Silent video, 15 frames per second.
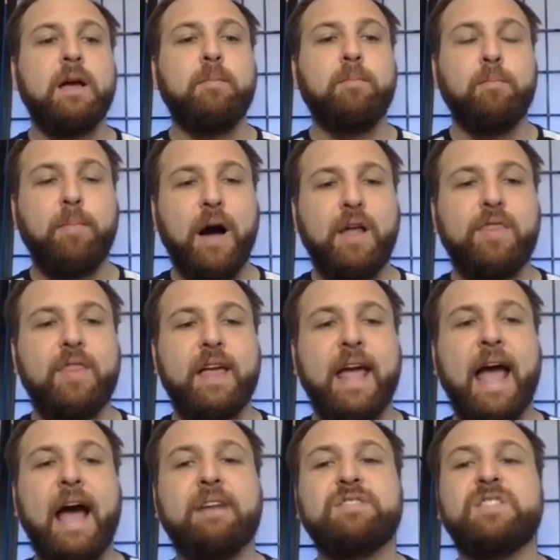but they
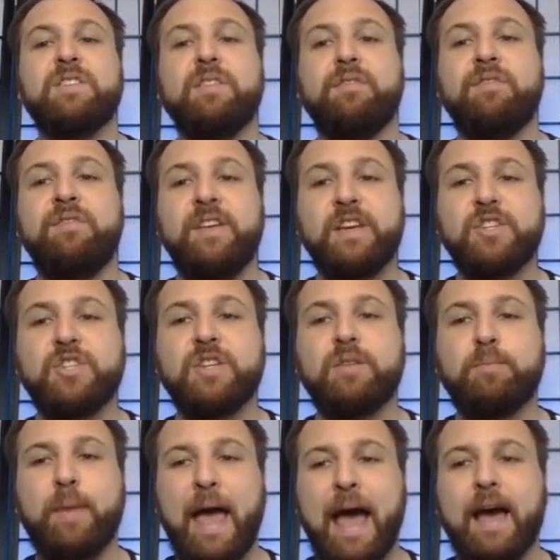have
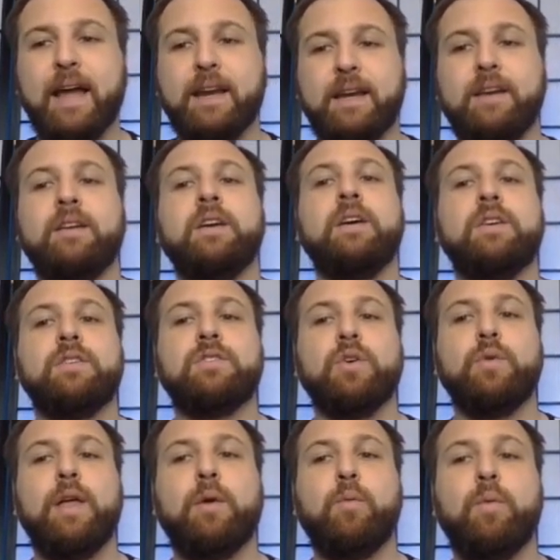sufficient padding
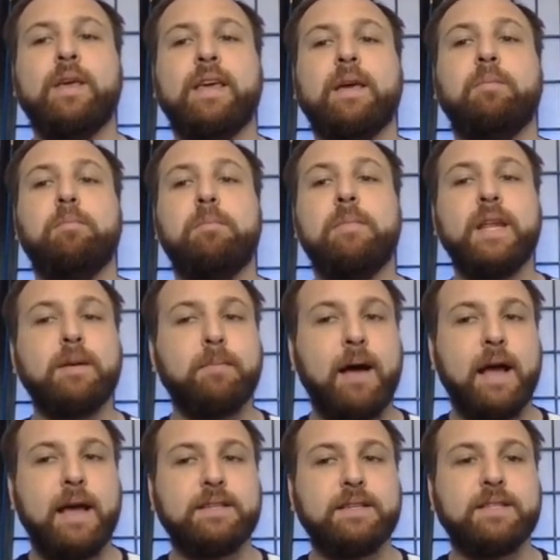so that we can
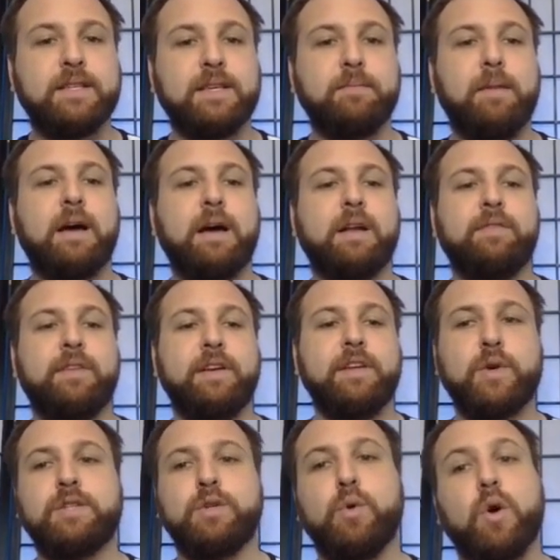minimize the amount of injury
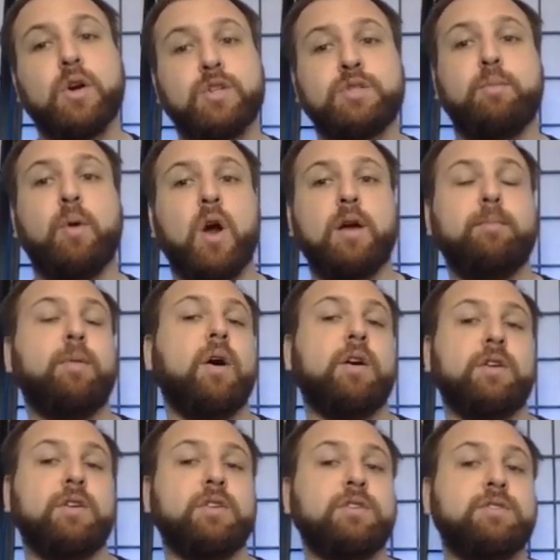to our sparring
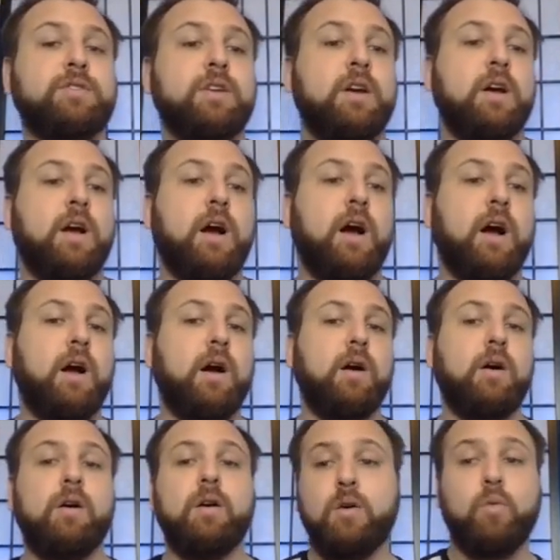partners uh,
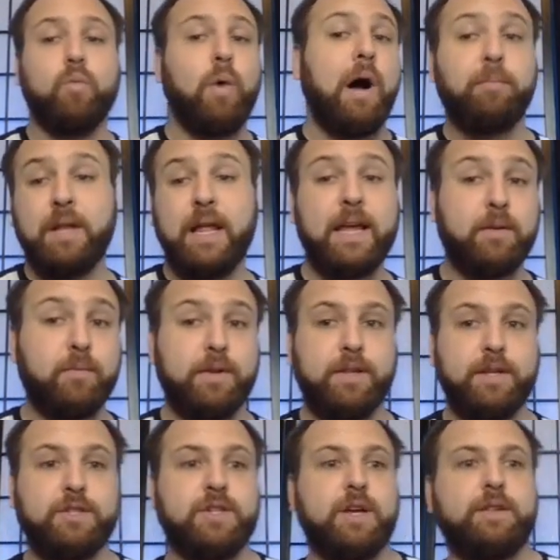while playing with
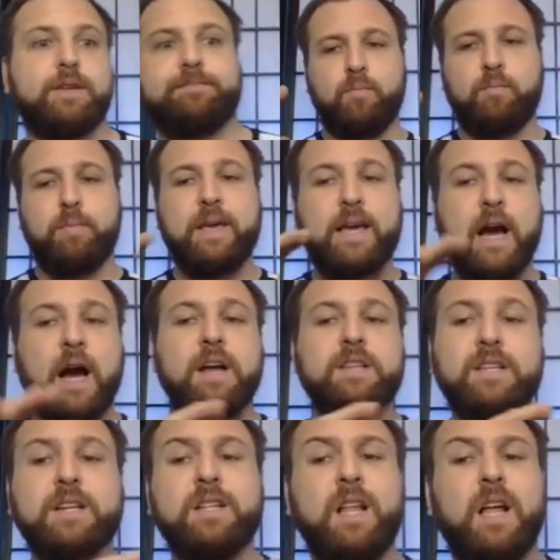each other. Because
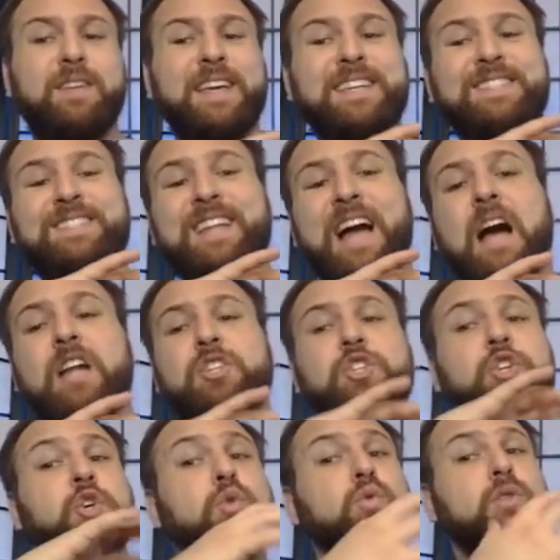the glove is not
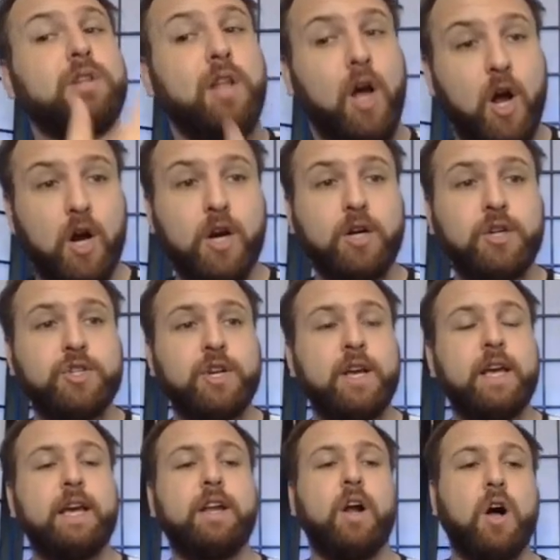too large,
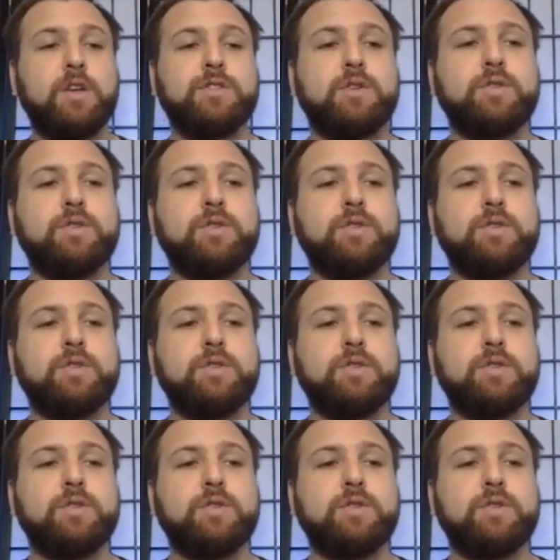it also